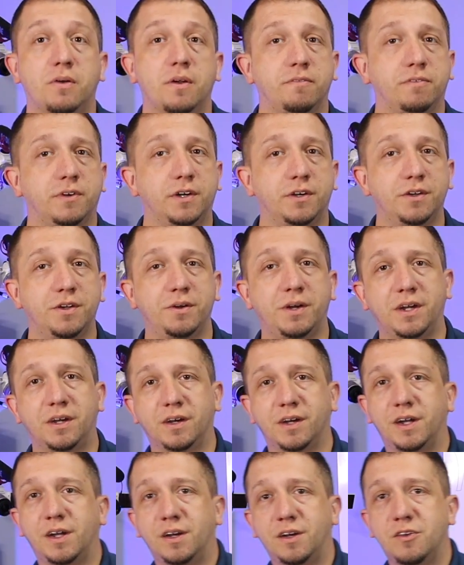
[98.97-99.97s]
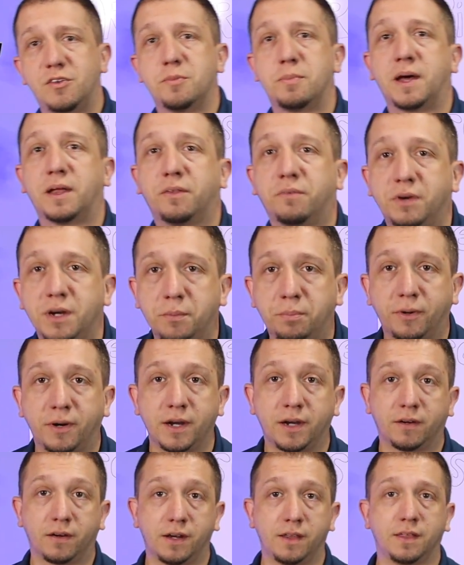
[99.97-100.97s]
And if you're new here and curious about 3D
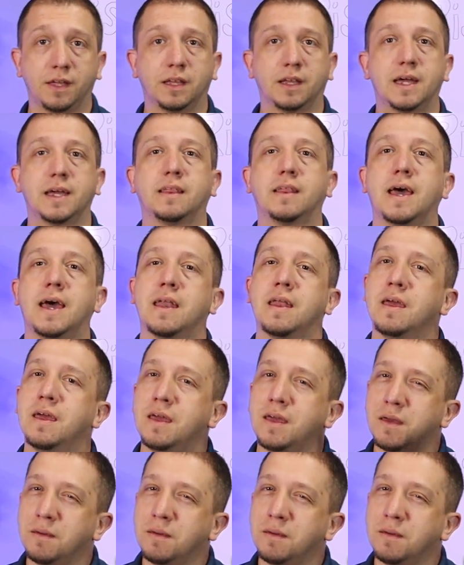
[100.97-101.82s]
printing or anything like that,